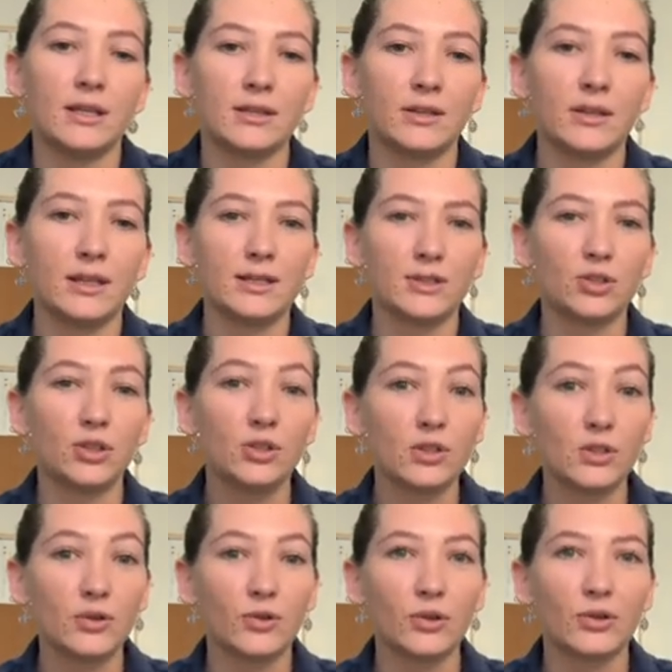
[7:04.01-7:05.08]
So there's a choose a
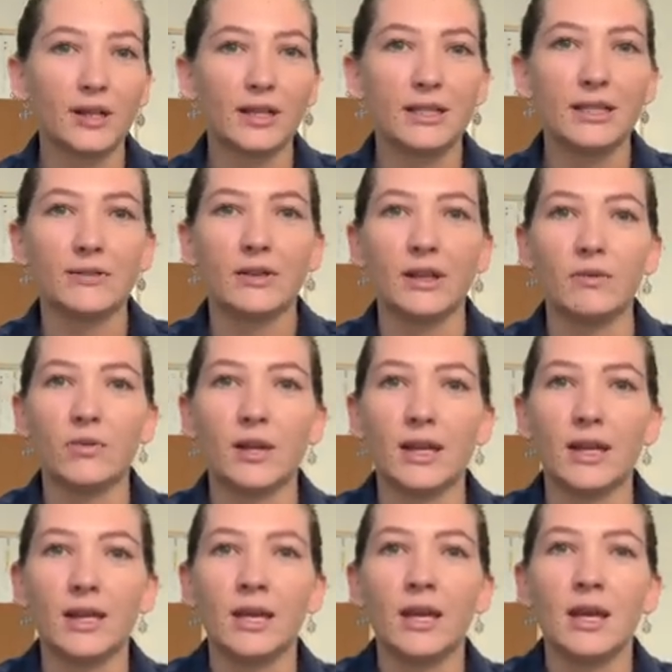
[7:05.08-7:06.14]
corner activity
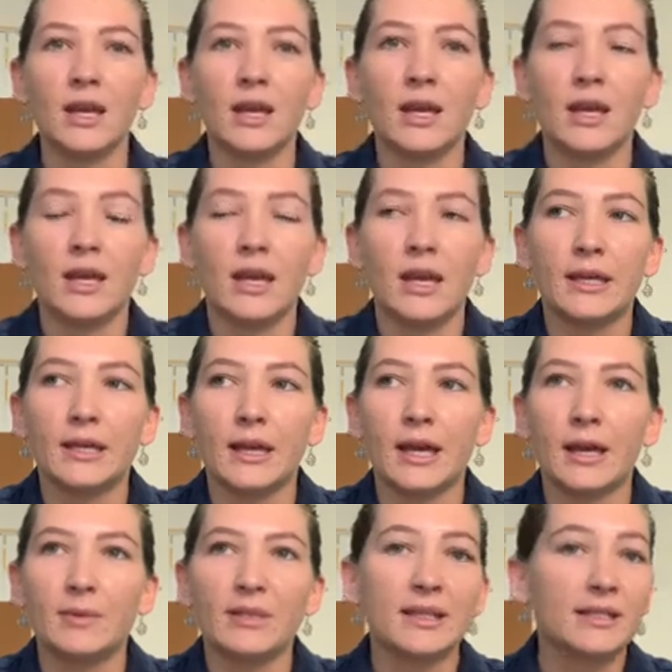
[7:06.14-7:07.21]
where
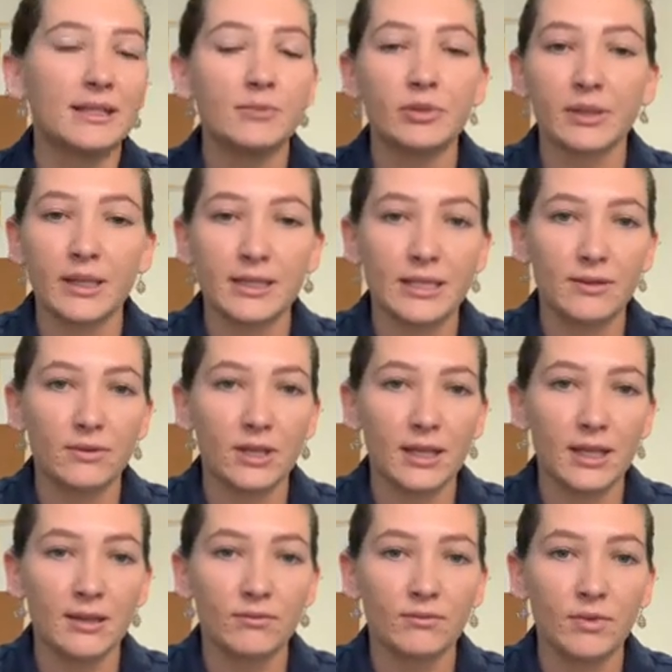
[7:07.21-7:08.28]
it's a simple
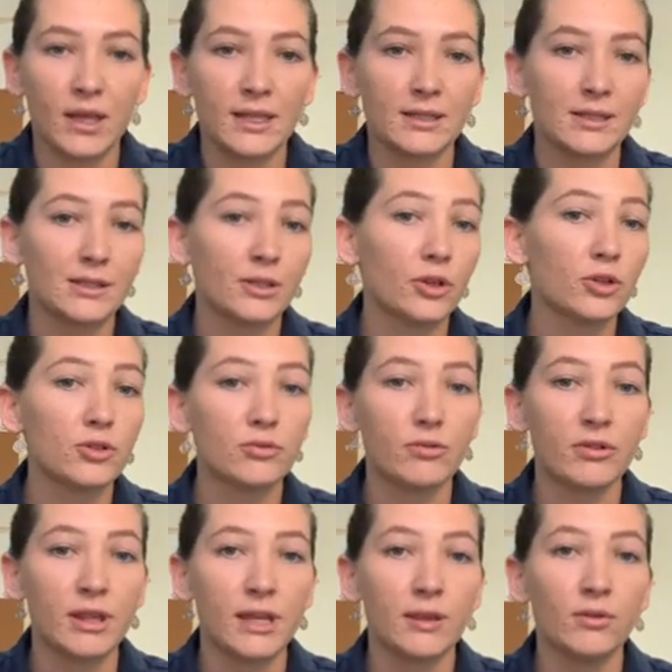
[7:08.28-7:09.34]
activity, it's a social
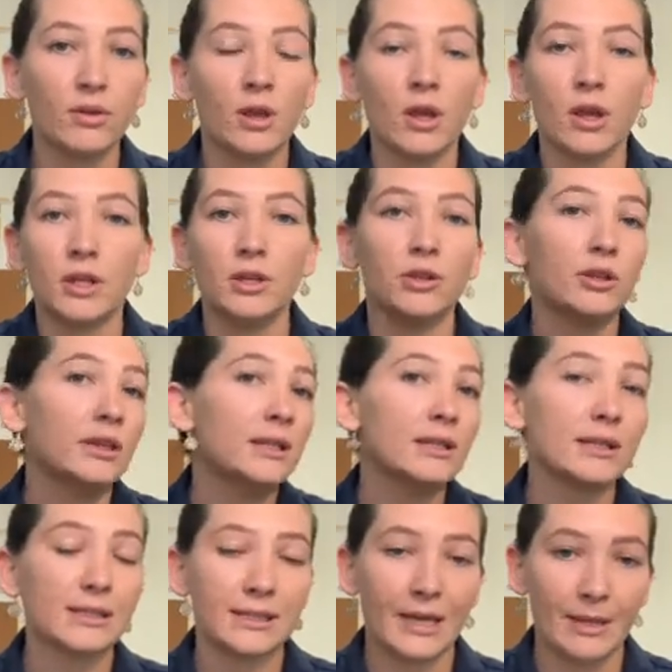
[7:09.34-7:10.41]
thing. You don't need to
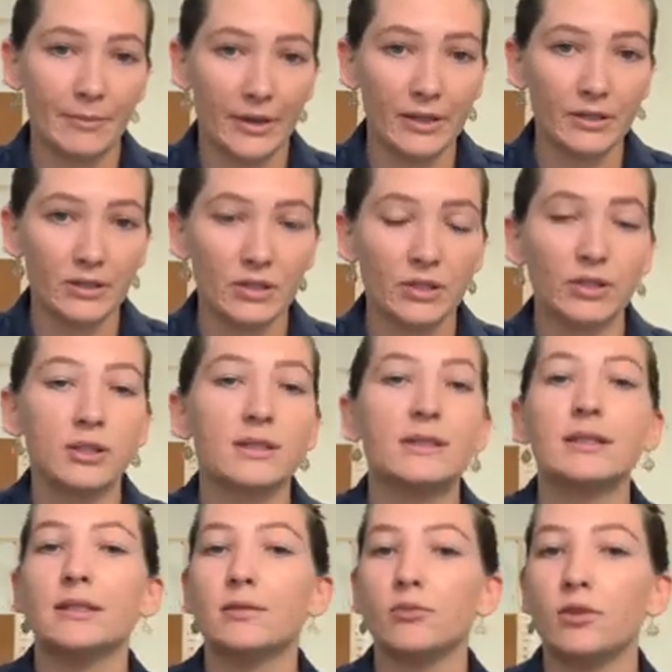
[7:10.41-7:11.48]
say much, you just
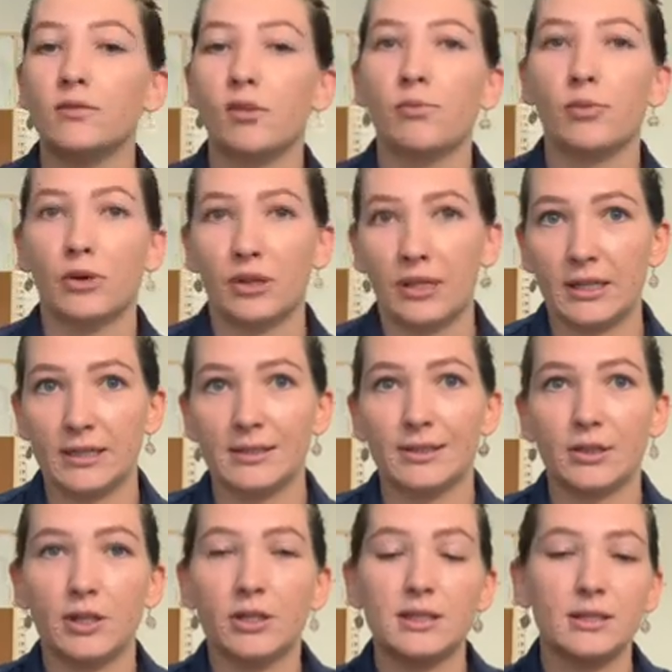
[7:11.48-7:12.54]
need to move your body. So
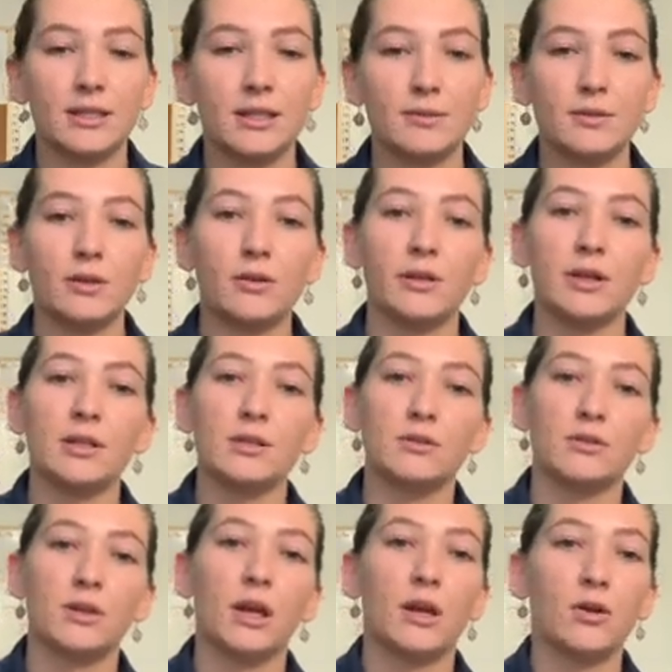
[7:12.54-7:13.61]
you just need to be going
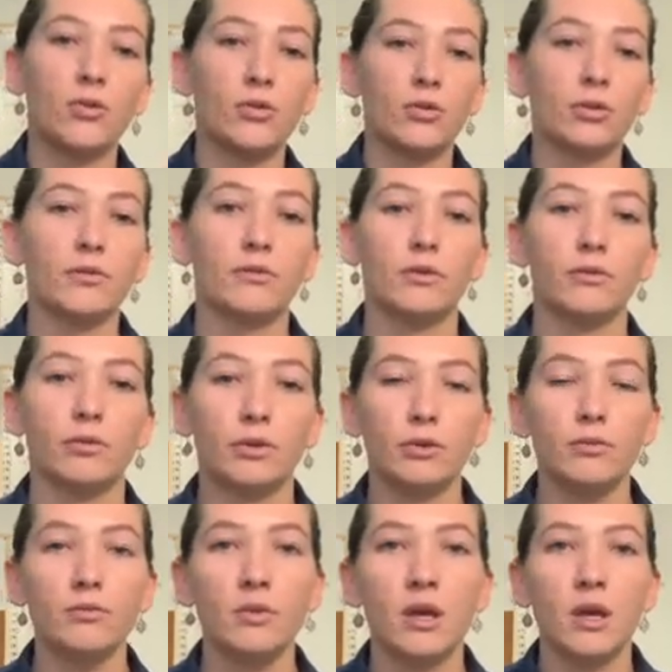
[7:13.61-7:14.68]
into a corner of the
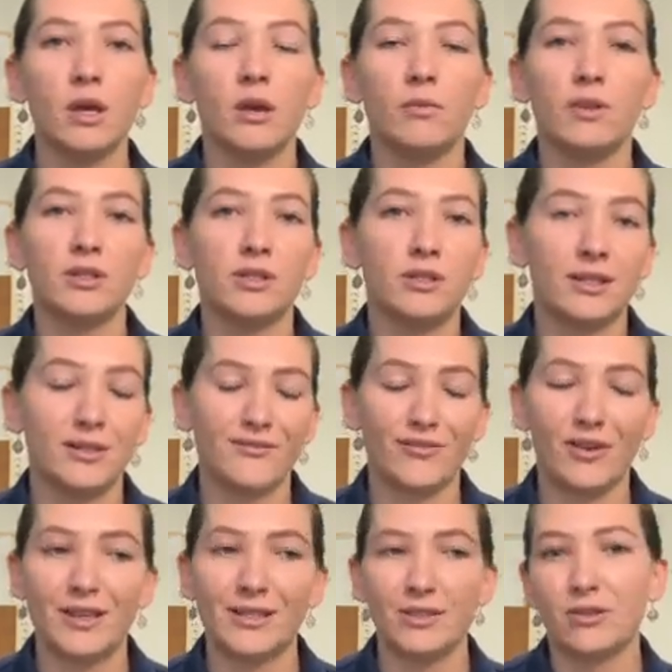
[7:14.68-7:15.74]
room which
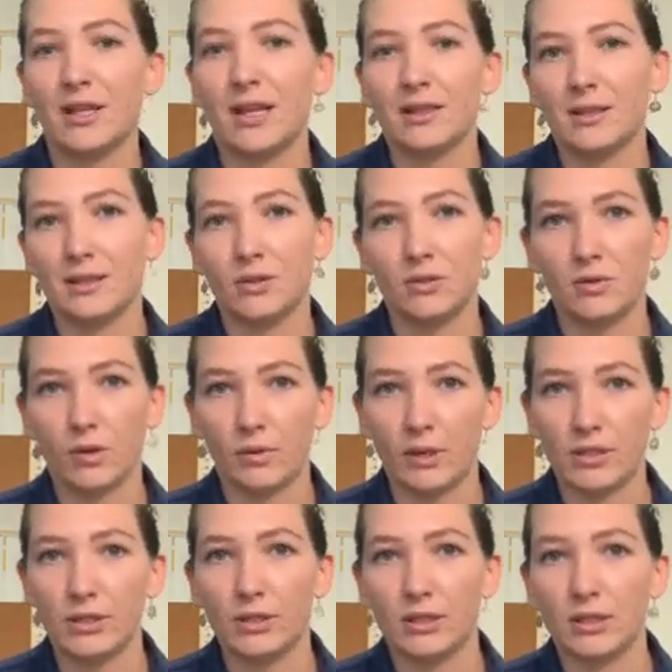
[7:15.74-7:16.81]
identifies your answer to a
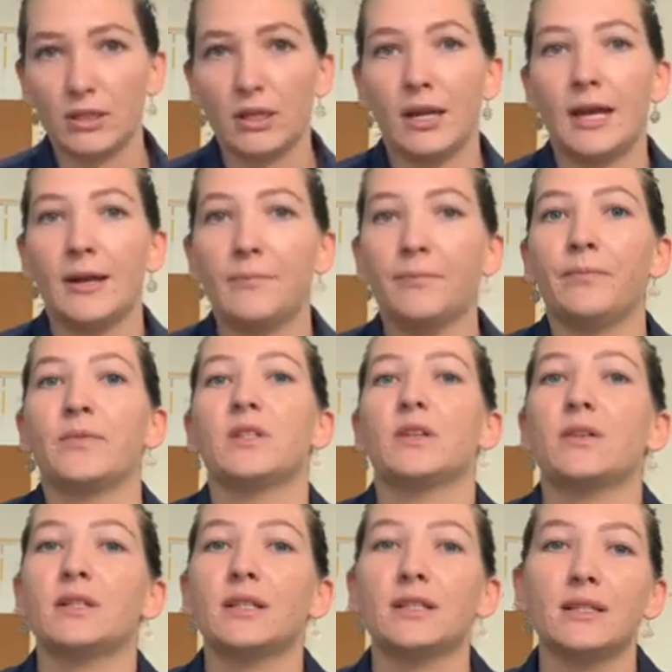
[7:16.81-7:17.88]
question. So
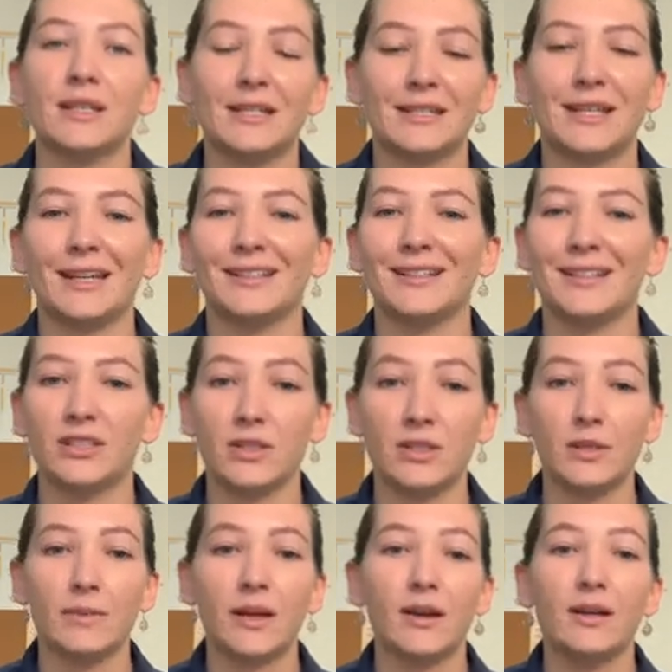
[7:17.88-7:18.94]
it doesn't need talent, it's just
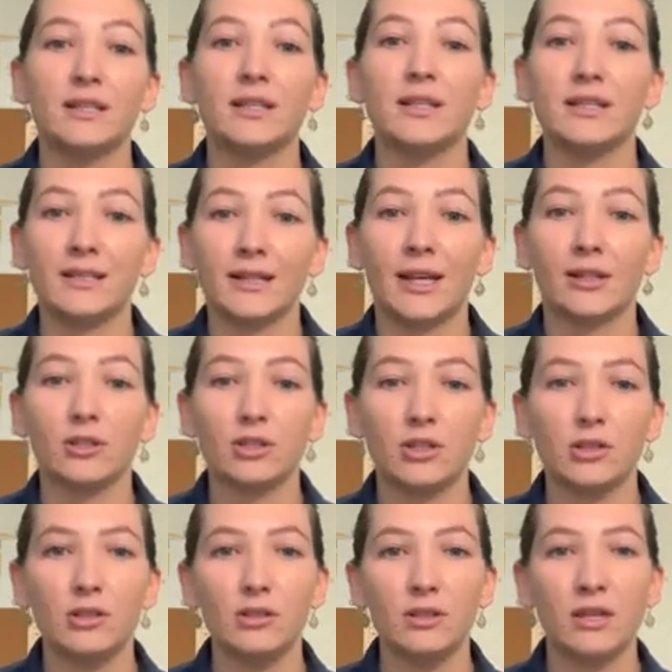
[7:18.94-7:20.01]
about ideas and
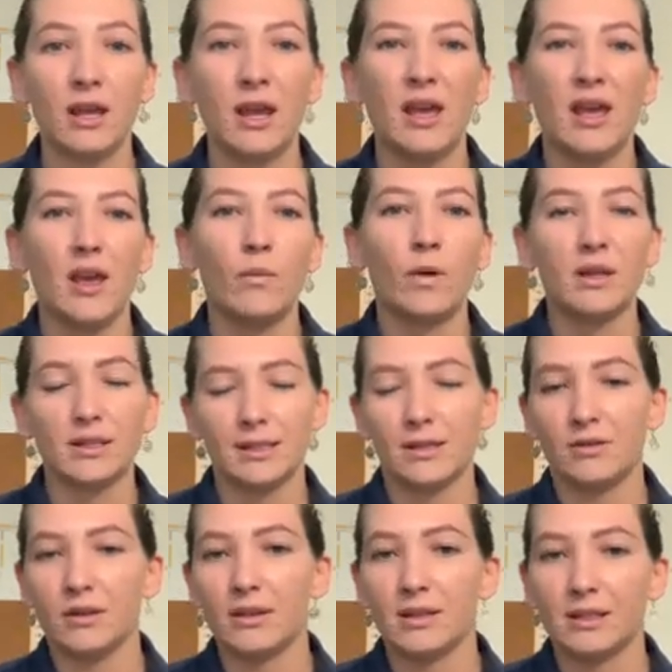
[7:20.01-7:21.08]
attitudes. And once they're
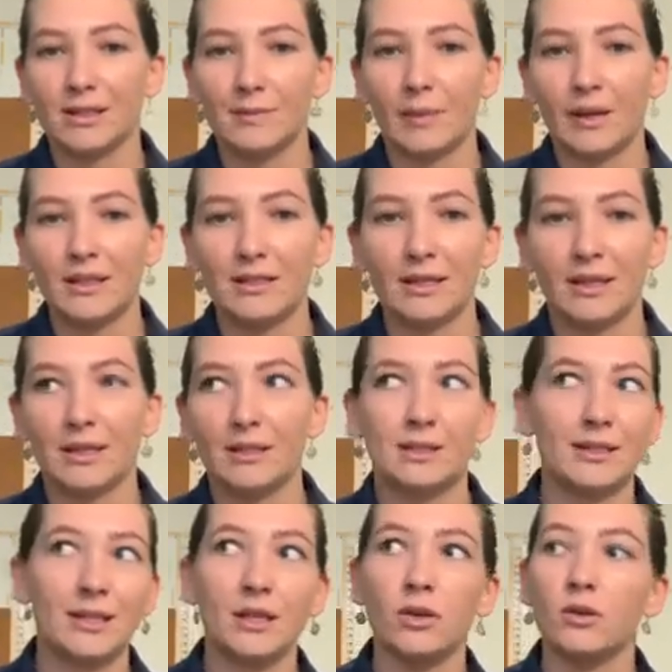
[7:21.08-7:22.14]
in this space, they can
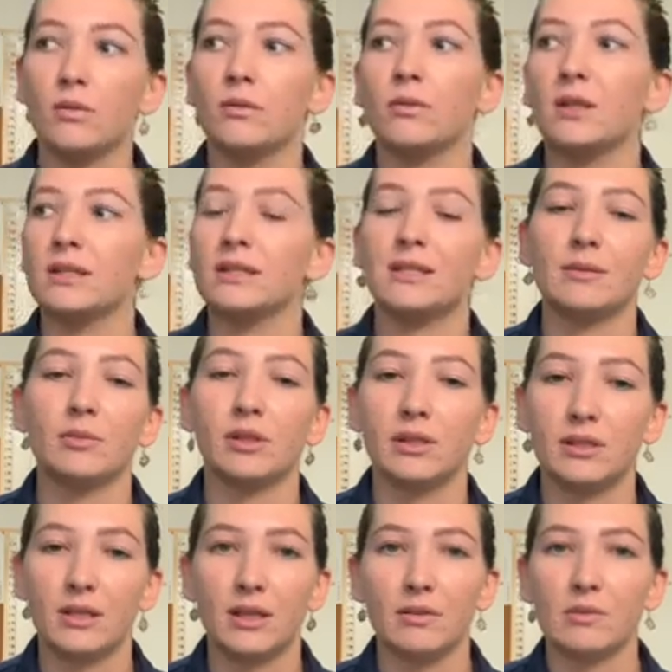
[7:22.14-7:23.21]
see who is similar
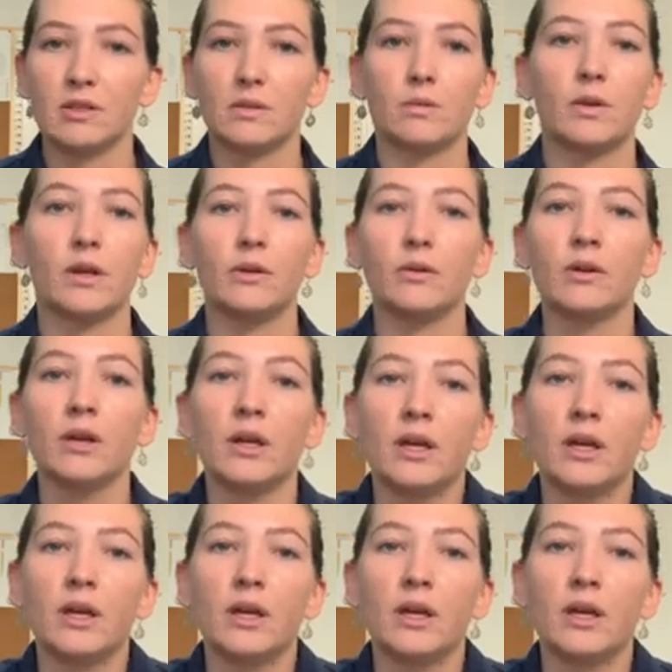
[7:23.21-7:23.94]
to them as well.